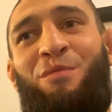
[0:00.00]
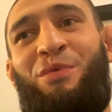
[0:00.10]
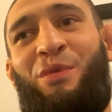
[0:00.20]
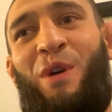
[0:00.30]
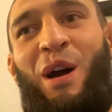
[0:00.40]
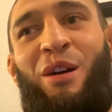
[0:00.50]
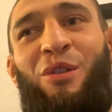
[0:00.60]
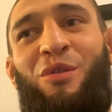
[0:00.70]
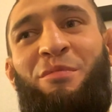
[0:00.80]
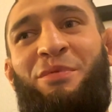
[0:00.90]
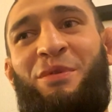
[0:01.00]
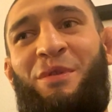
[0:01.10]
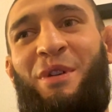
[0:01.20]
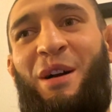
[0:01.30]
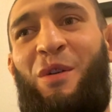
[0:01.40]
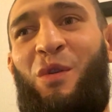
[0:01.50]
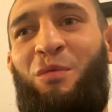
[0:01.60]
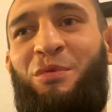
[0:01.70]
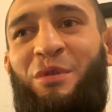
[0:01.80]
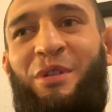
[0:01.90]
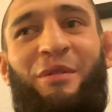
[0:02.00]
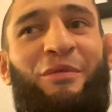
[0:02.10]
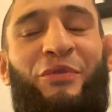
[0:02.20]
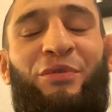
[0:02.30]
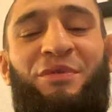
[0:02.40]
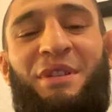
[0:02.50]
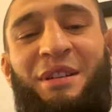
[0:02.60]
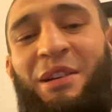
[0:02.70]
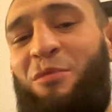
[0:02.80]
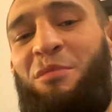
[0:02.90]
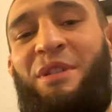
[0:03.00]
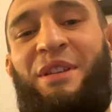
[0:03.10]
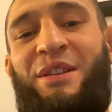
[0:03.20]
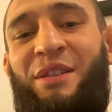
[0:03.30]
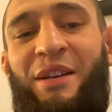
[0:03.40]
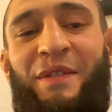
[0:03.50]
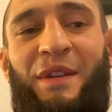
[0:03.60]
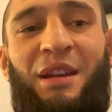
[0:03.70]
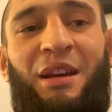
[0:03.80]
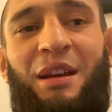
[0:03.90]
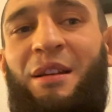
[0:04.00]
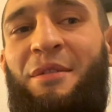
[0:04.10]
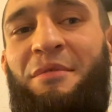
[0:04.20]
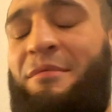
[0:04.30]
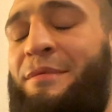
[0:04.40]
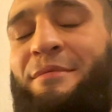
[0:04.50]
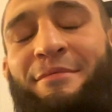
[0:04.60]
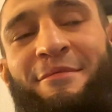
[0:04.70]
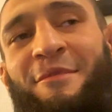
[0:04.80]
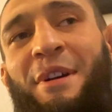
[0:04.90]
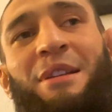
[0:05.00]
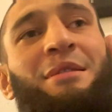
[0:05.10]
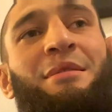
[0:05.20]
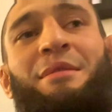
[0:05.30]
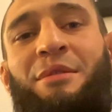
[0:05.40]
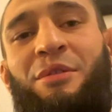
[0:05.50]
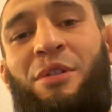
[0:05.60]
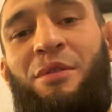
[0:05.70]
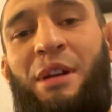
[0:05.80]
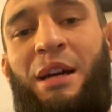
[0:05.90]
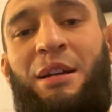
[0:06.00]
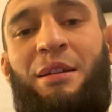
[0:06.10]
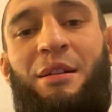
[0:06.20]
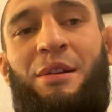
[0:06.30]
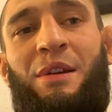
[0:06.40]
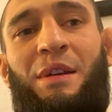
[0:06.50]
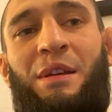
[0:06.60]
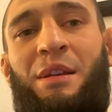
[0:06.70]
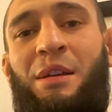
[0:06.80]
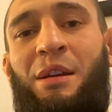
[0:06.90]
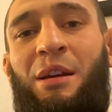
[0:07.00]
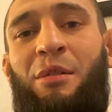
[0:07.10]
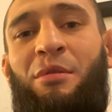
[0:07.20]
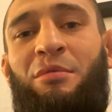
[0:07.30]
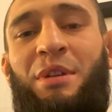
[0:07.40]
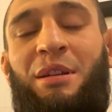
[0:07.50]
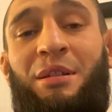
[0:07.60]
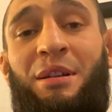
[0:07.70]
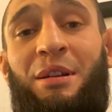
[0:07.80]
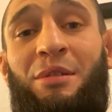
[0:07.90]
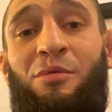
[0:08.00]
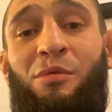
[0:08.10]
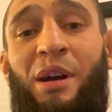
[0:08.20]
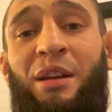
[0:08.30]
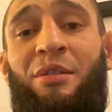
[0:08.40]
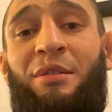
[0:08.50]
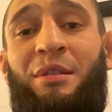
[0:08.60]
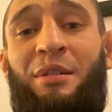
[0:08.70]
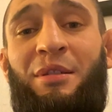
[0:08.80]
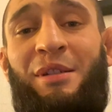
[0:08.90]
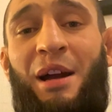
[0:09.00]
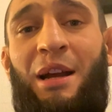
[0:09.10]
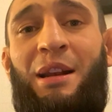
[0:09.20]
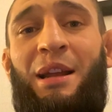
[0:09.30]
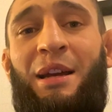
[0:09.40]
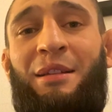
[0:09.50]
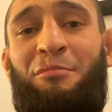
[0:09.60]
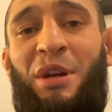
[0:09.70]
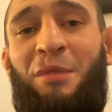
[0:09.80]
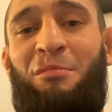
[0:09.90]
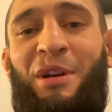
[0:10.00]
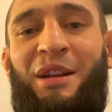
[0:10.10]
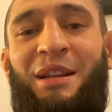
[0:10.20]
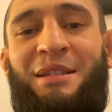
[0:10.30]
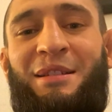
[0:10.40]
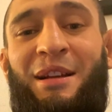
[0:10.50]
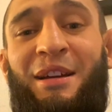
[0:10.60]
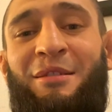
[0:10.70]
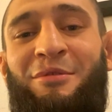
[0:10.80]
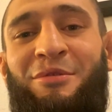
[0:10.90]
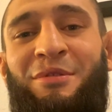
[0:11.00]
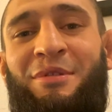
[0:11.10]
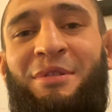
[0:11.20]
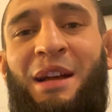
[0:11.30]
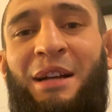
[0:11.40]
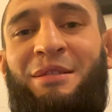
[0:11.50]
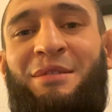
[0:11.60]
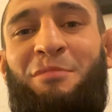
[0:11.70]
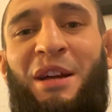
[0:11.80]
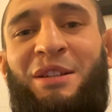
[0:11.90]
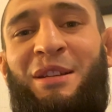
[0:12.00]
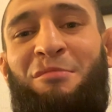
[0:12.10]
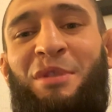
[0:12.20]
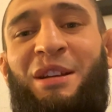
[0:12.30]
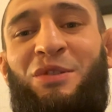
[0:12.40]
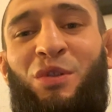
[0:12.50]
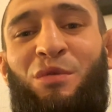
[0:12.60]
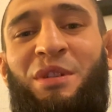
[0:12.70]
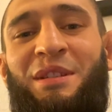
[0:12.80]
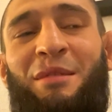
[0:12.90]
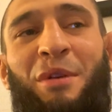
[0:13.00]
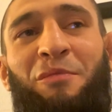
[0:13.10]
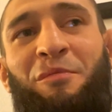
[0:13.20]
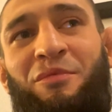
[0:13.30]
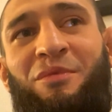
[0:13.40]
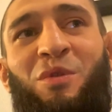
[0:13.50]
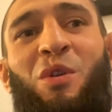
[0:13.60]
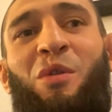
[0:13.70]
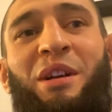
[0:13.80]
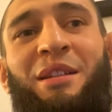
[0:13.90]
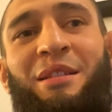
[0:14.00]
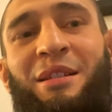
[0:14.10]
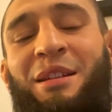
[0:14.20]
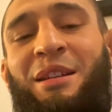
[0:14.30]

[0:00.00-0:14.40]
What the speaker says: hope. I hope so. I hope so. If you see, give me this chance again, fight. Like every week. Why not? I like make money. It's like good. Like smash somebody. It's so easy. Go and